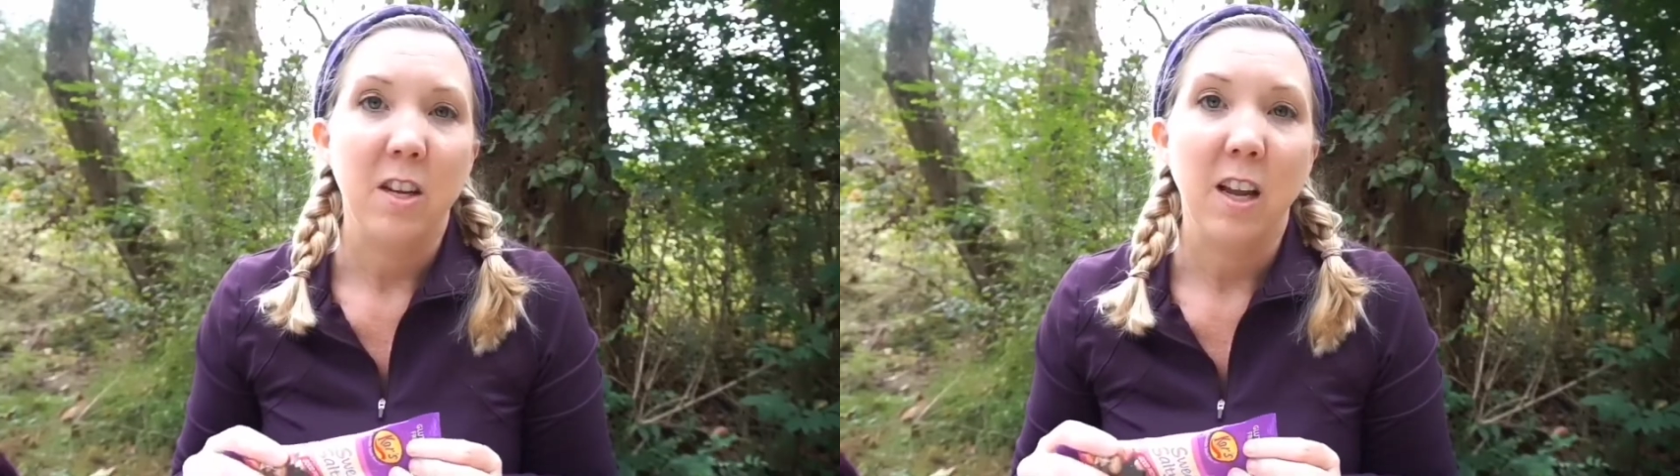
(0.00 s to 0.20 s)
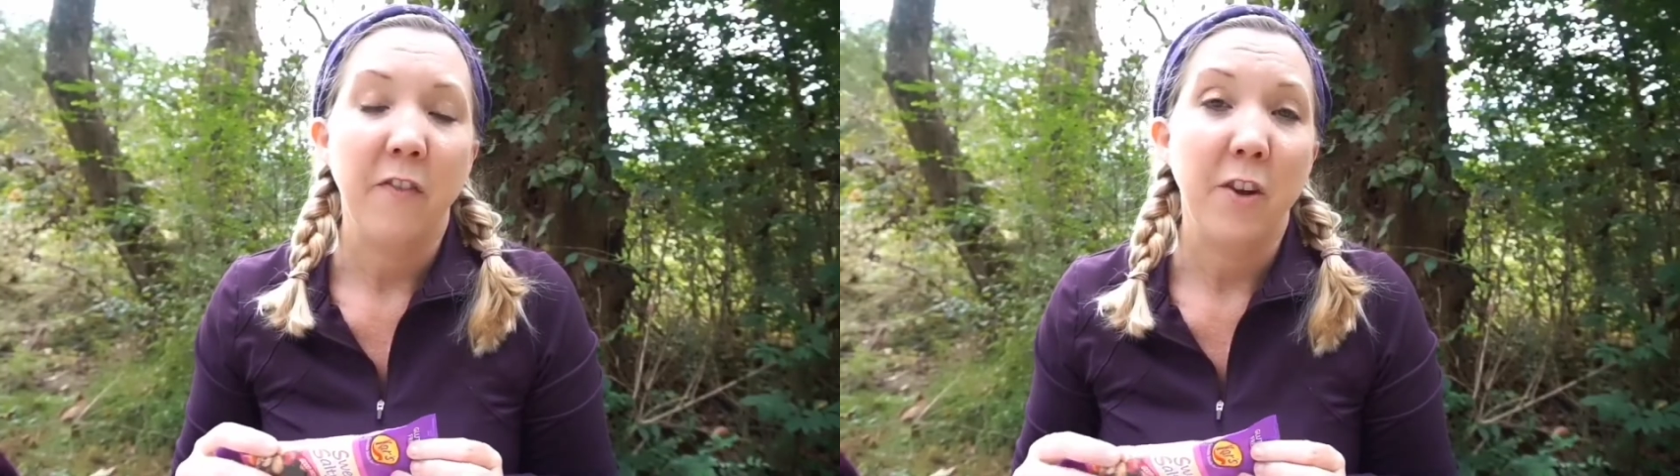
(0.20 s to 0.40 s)

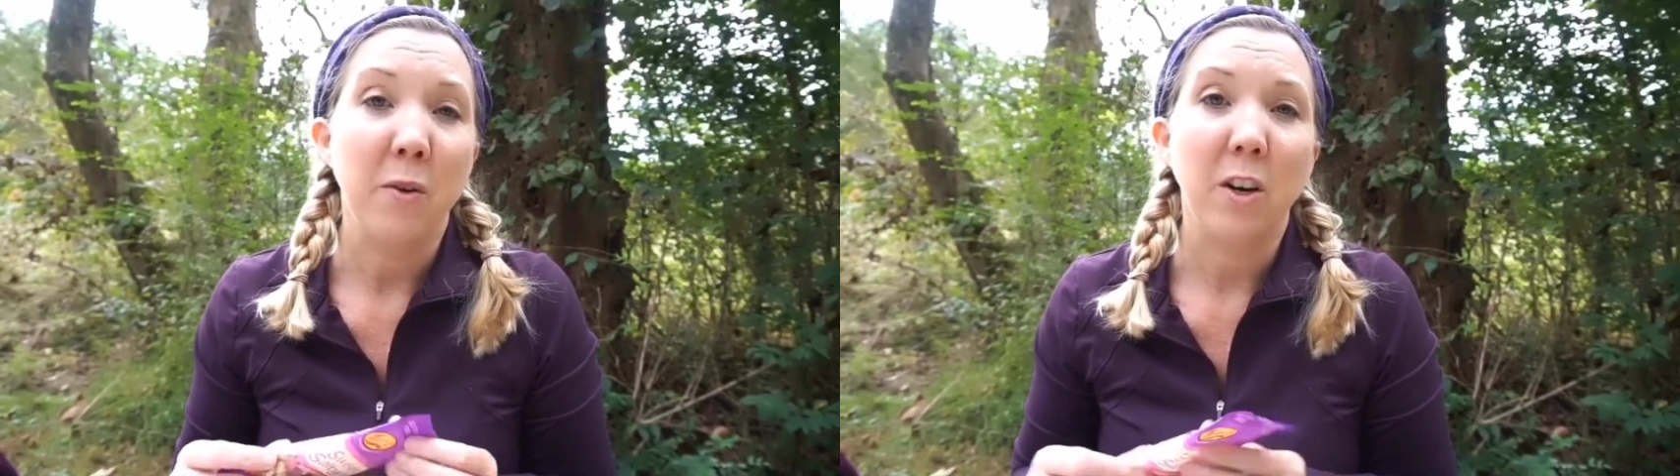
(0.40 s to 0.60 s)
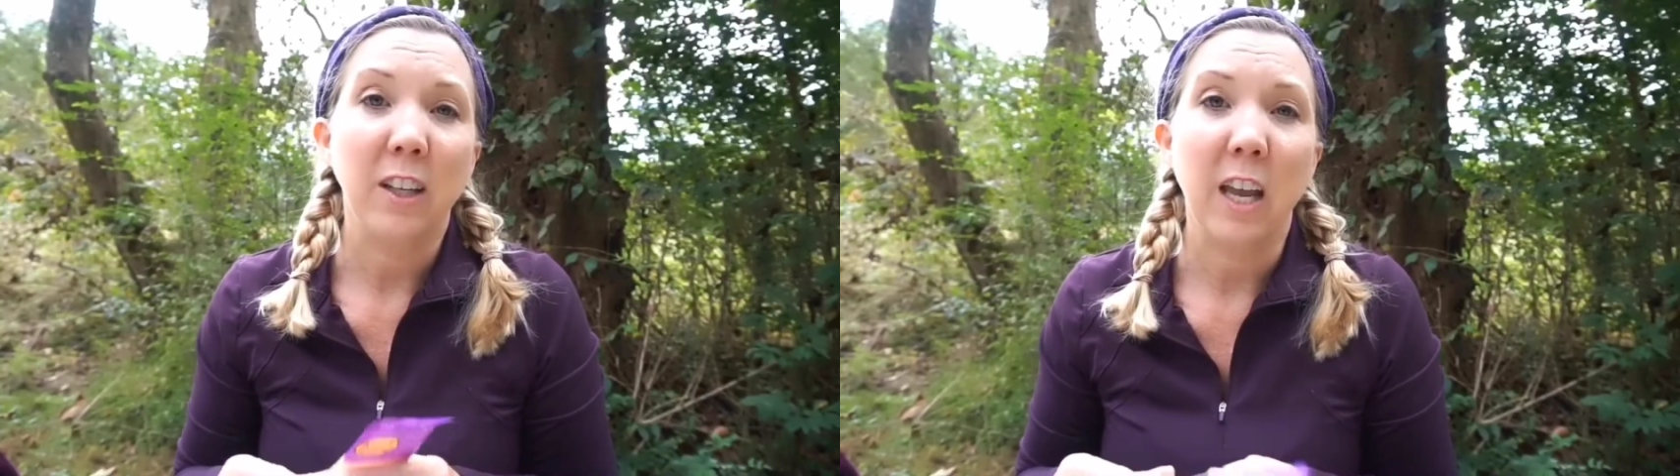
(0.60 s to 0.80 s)
If you
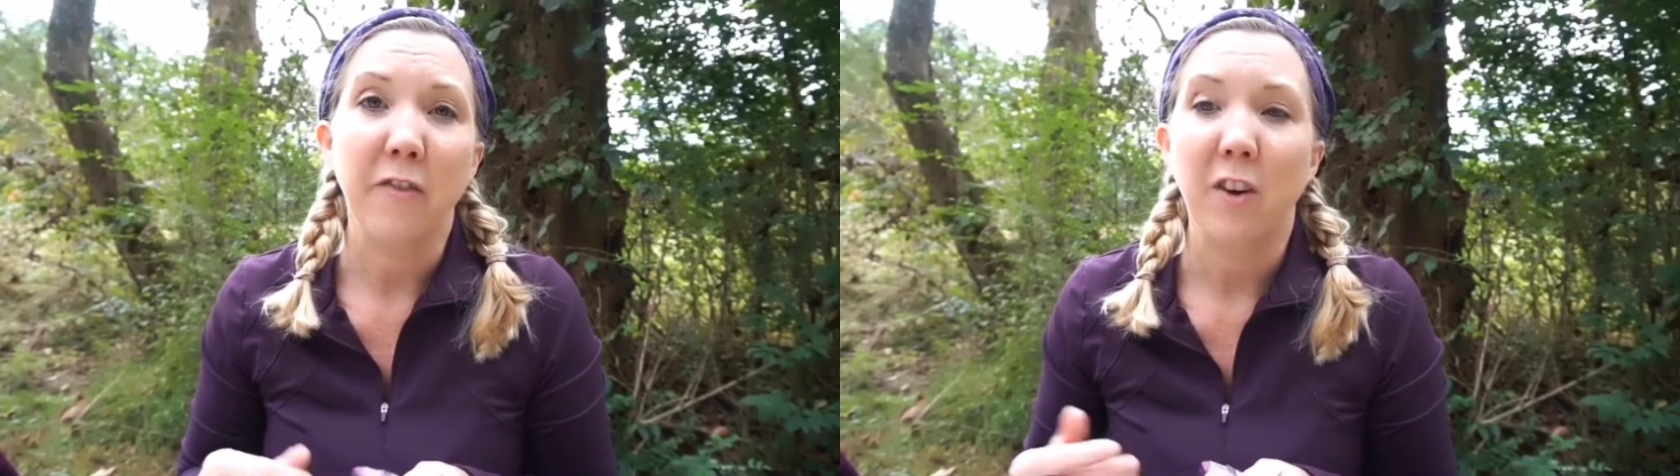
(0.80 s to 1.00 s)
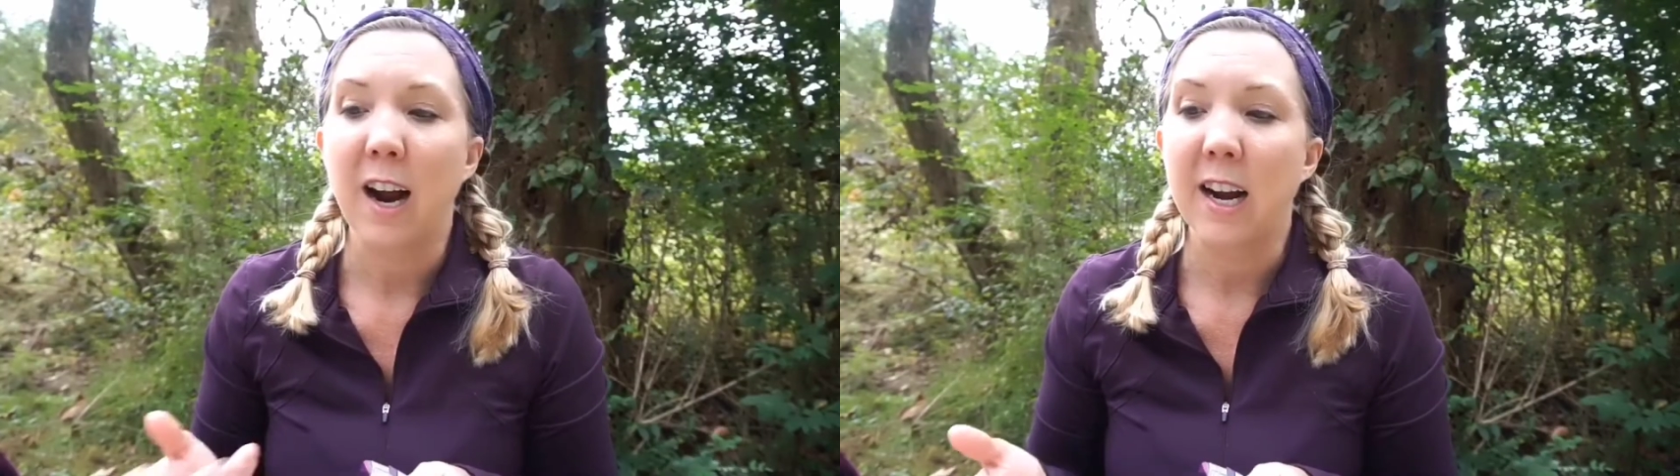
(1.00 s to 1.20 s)
are looking
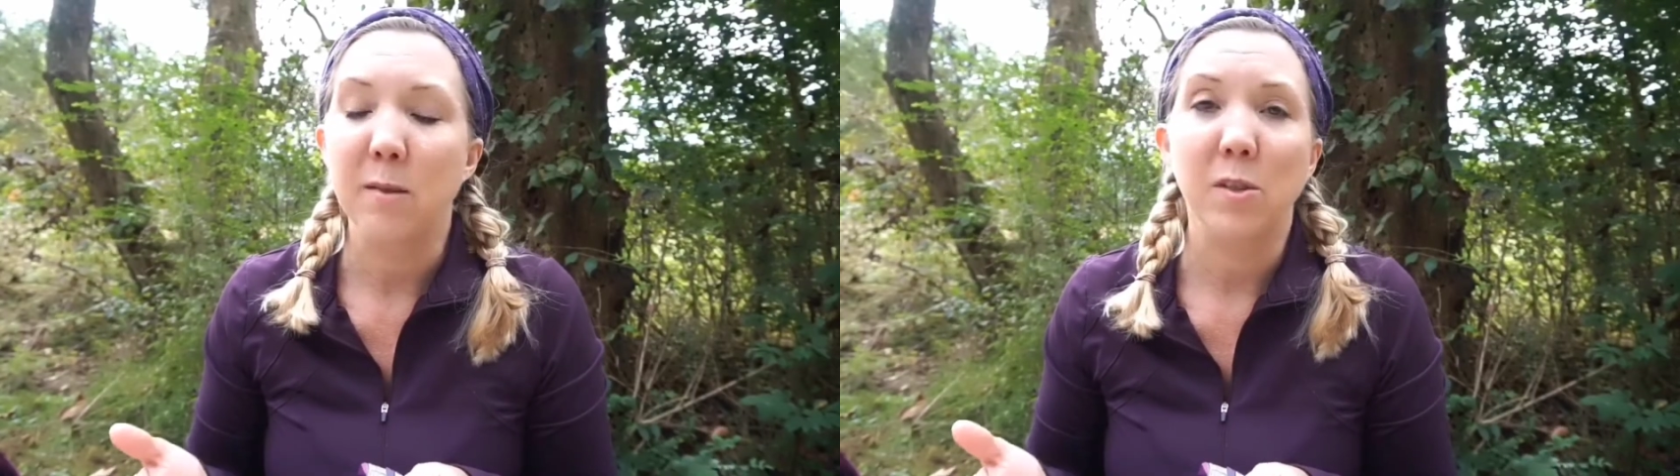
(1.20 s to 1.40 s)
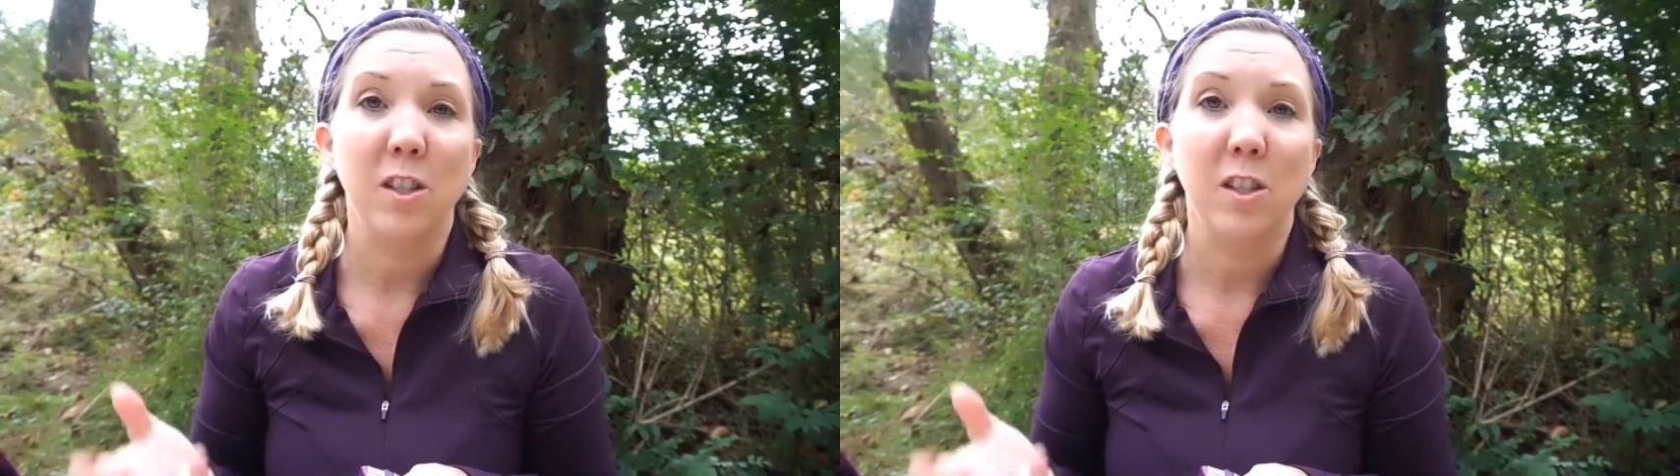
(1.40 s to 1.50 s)
for items